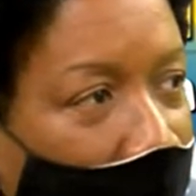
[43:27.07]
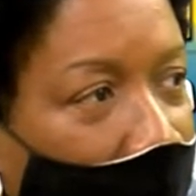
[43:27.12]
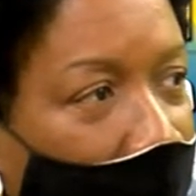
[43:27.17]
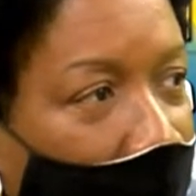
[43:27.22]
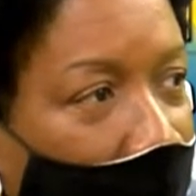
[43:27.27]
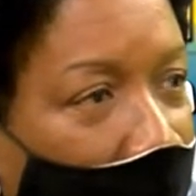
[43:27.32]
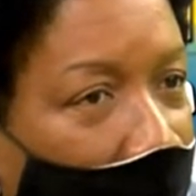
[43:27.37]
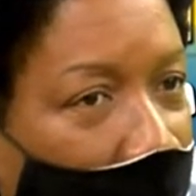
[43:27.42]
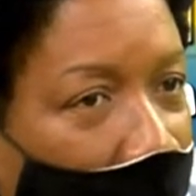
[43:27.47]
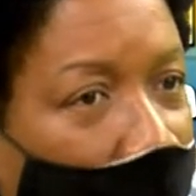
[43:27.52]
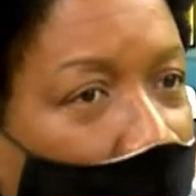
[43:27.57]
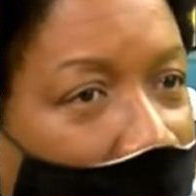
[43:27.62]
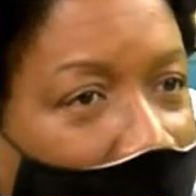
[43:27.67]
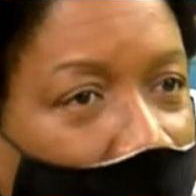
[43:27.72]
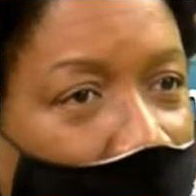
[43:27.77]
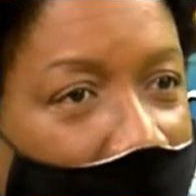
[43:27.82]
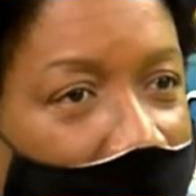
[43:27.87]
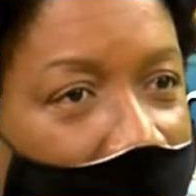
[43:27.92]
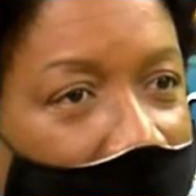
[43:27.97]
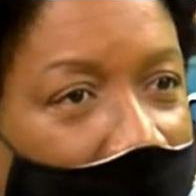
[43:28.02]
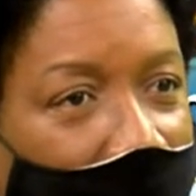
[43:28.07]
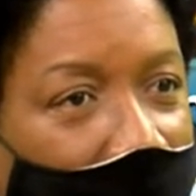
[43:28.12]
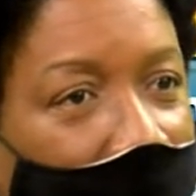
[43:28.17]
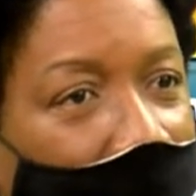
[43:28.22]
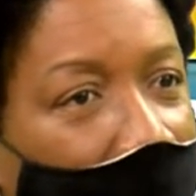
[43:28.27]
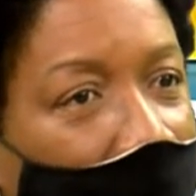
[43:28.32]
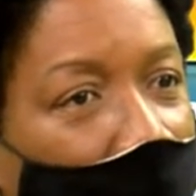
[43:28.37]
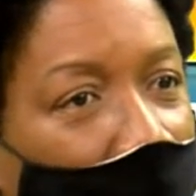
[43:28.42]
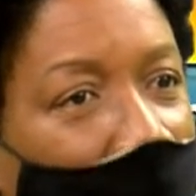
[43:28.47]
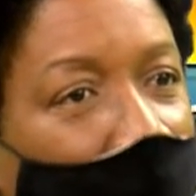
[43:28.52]
Mm-hmm. What we had then
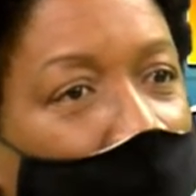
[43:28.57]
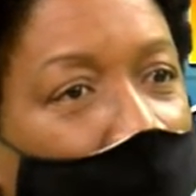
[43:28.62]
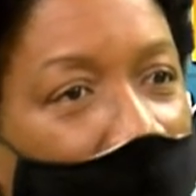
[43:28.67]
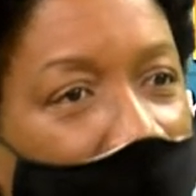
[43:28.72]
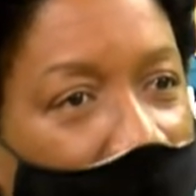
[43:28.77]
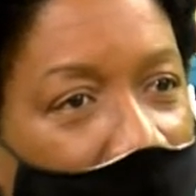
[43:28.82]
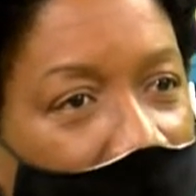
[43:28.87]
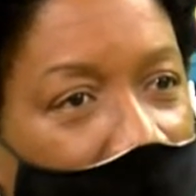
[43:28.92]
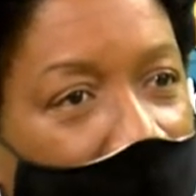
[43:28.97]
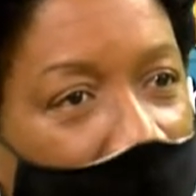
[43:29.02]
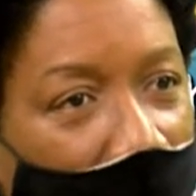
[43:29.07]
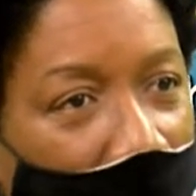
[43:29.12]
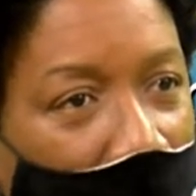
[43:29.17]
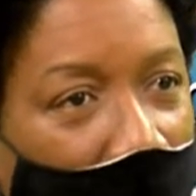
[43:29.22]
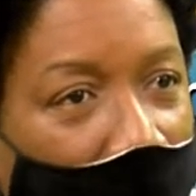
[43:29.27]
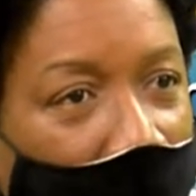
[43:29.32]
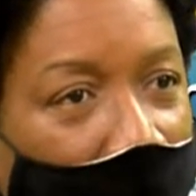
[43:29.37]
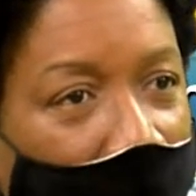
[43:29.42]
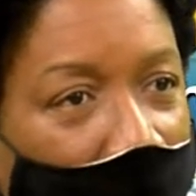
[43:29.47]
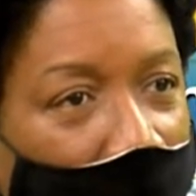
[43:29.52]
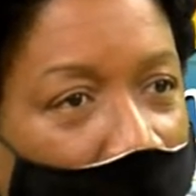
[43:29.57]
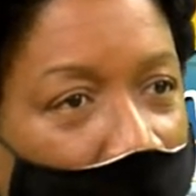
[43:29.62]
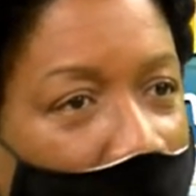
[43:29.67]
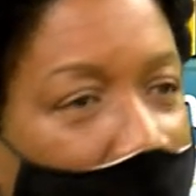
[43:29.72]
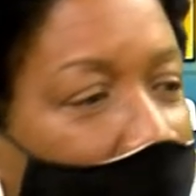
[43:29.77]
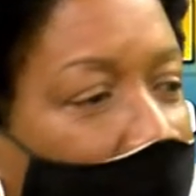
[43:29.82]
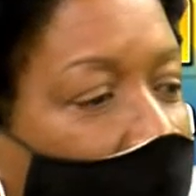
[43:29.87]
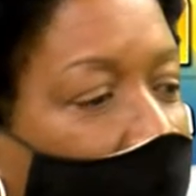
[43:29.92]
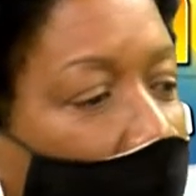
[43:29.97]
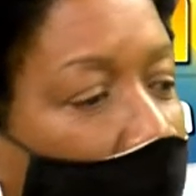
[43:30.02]
and what we need now. We
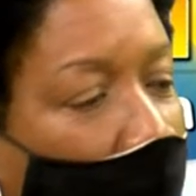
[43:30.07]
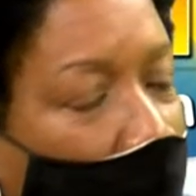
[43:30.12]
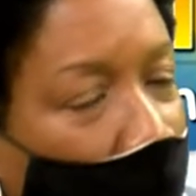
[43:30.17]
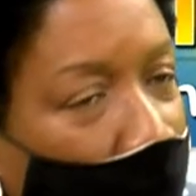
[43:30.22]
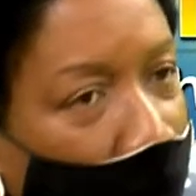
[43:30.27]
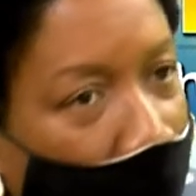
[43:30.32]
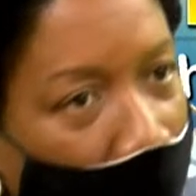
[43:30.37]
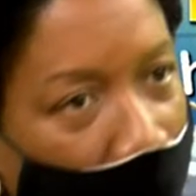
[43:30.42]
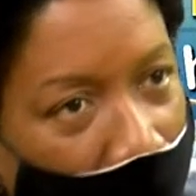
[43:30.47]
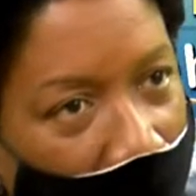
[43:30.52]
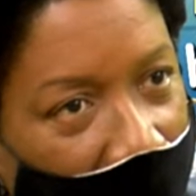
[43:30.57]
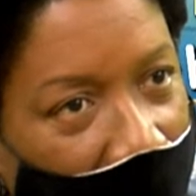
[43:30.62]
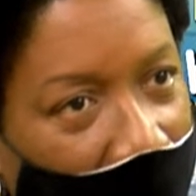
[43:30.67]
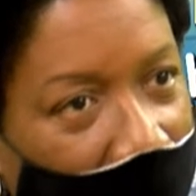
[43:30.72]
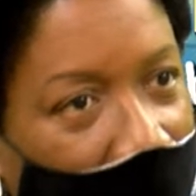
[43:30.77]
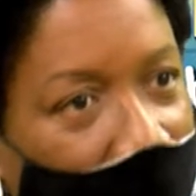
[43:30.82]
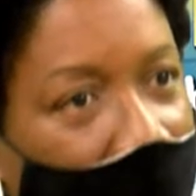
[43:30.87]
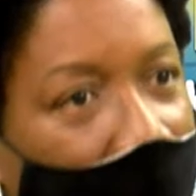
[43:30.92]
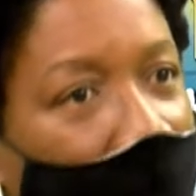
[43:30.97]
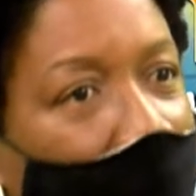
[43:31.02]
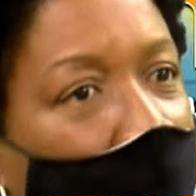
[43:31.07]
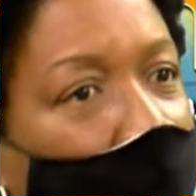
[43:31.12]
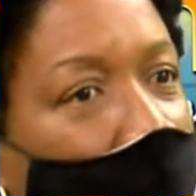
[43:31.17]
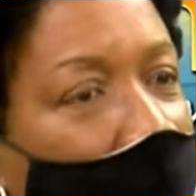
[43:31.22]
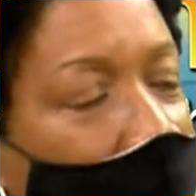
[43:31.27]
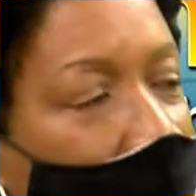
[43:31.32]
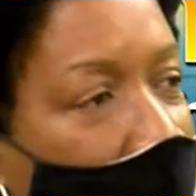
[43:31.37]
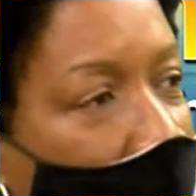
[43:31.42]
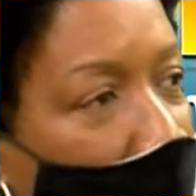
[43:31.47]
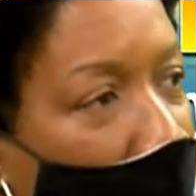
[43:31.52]
have outgrown that and we
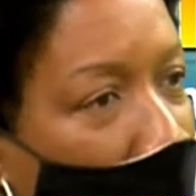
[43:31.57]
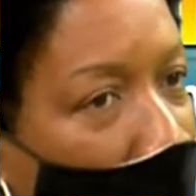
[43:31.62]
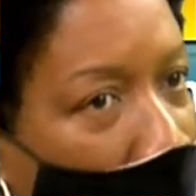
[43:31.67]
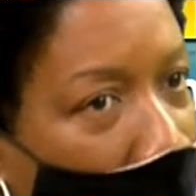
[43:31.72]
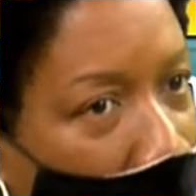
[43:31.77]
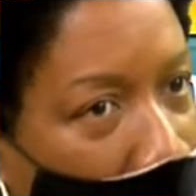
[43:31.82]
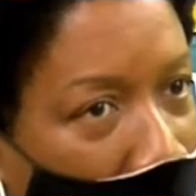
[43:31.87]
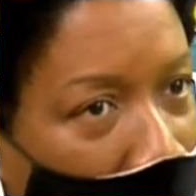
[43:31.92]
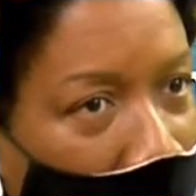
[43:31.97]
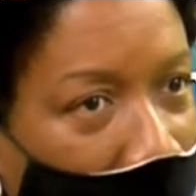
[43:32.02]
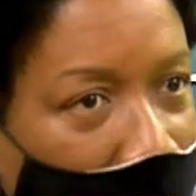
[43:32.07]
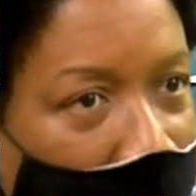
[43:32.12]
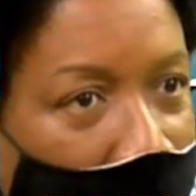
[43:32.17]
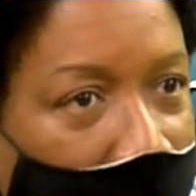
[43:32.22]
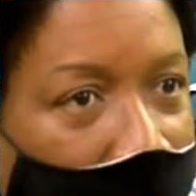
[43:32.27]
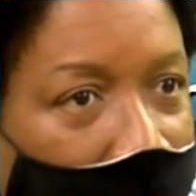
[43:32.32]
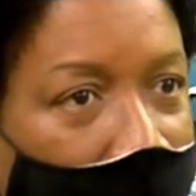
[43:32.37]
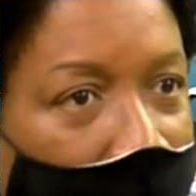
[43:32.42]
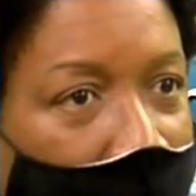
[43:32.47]
need more people.